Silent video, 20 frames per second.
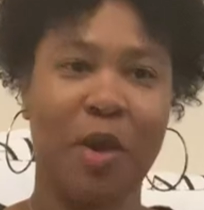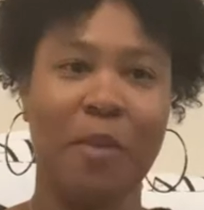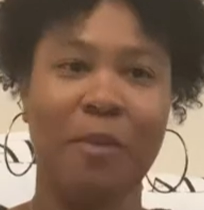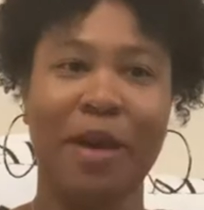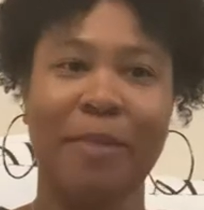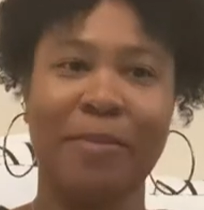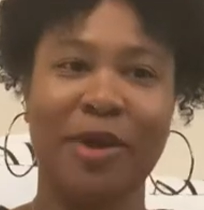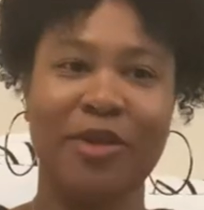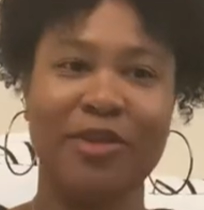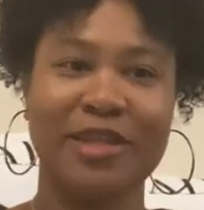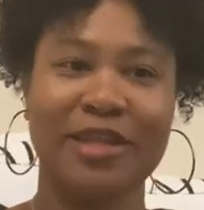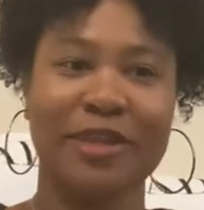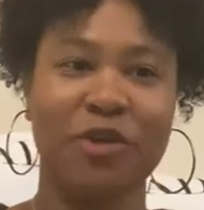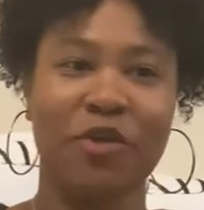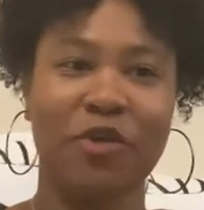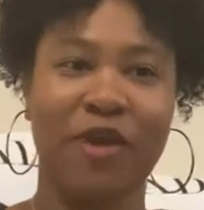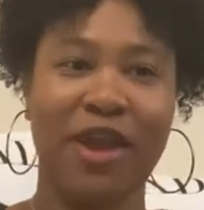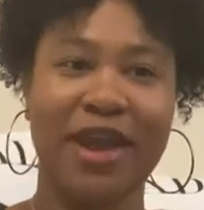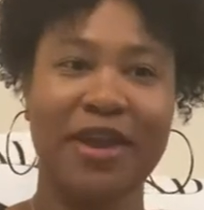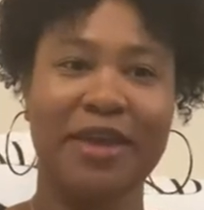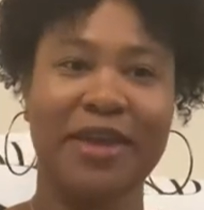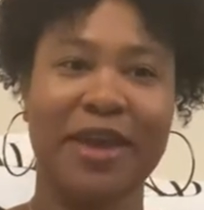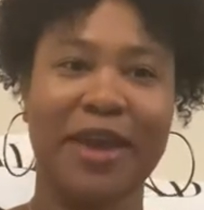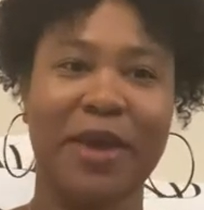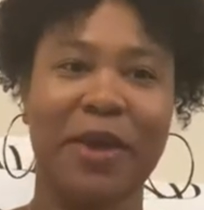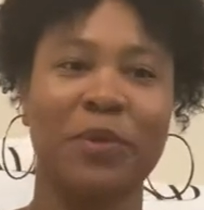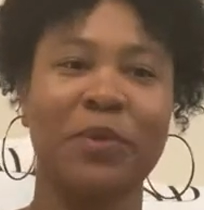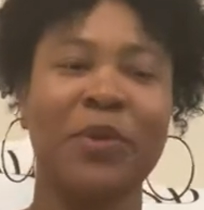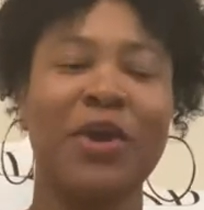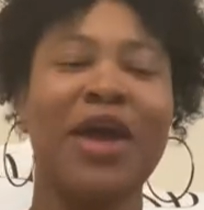my Boss Lady Grind
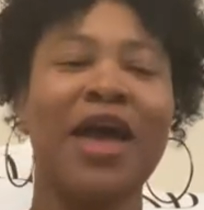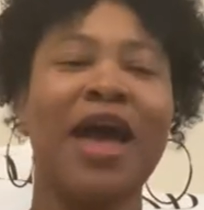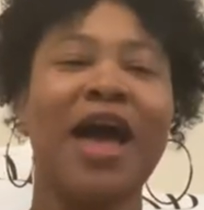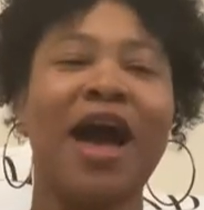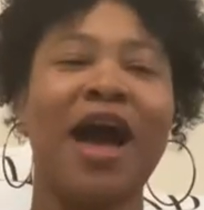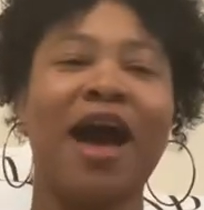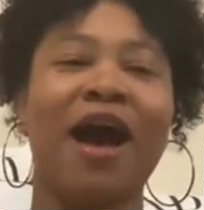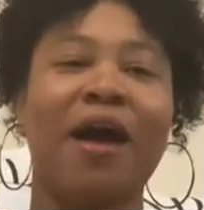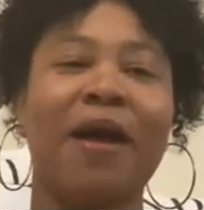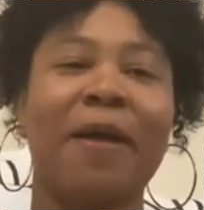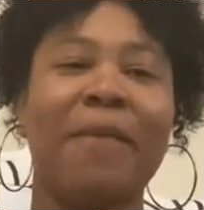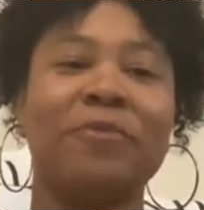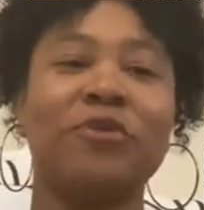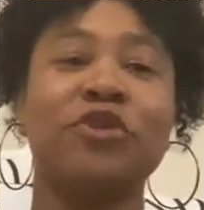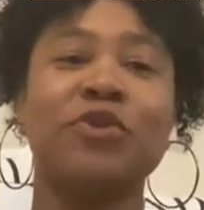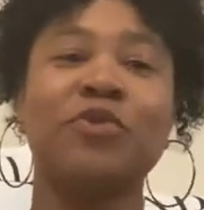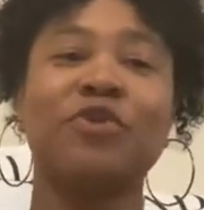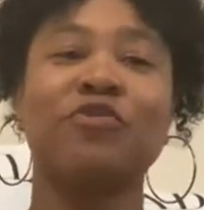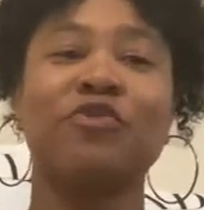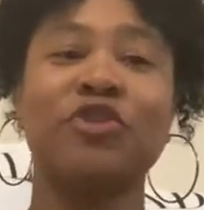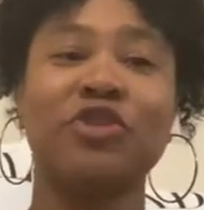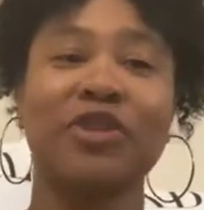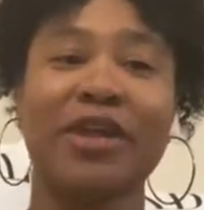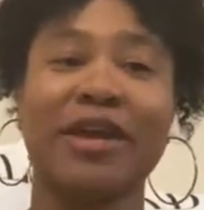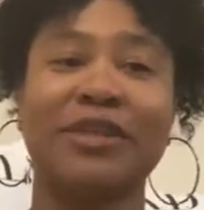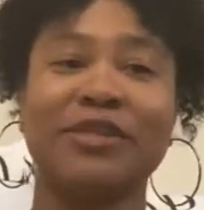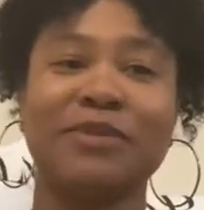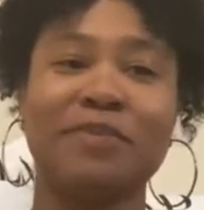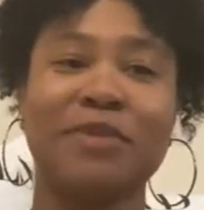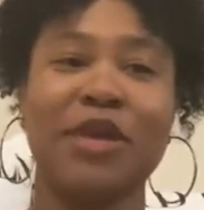account, she was reaching
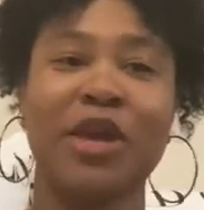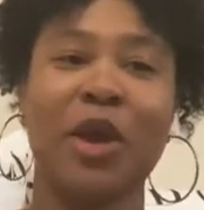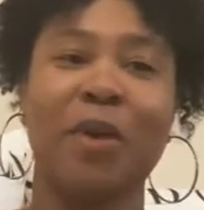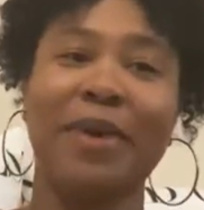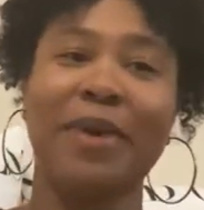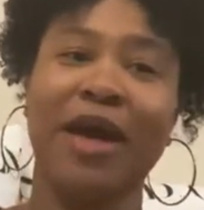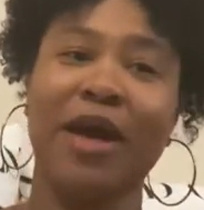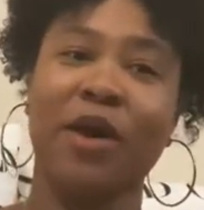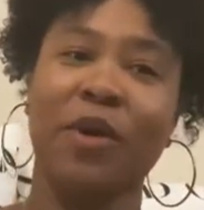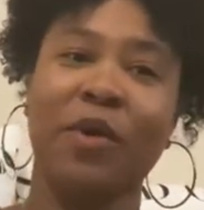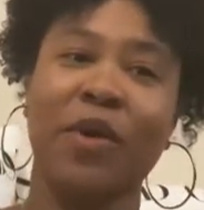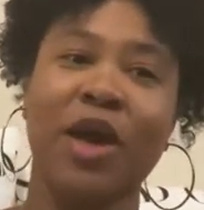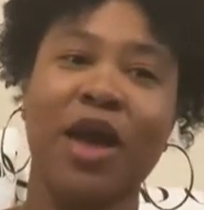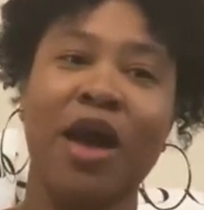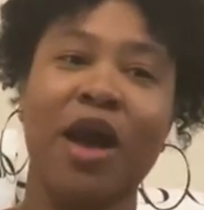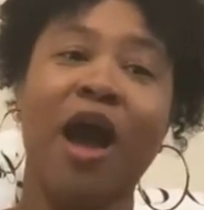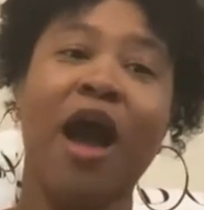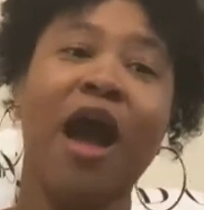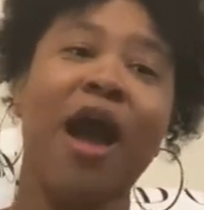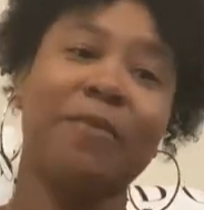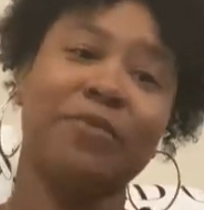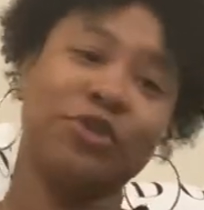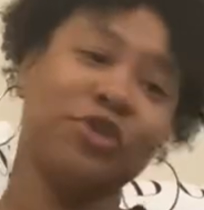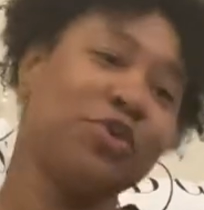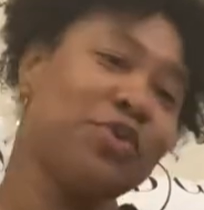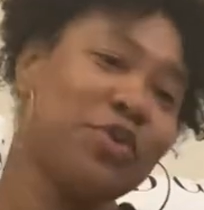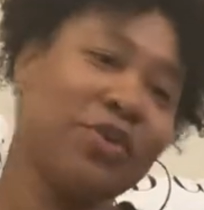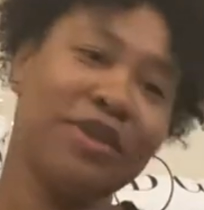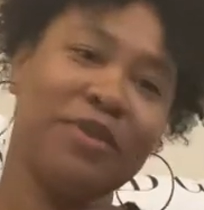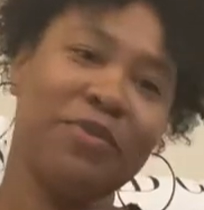out to me about an
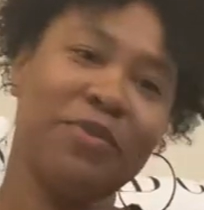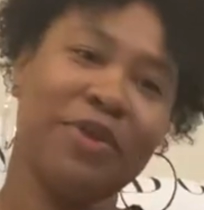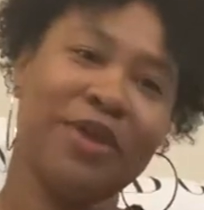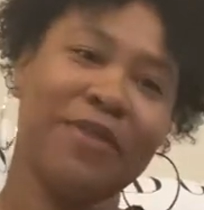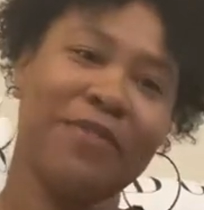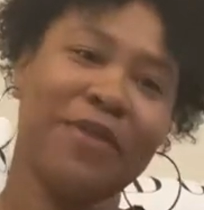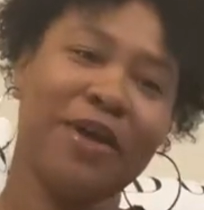opportunity with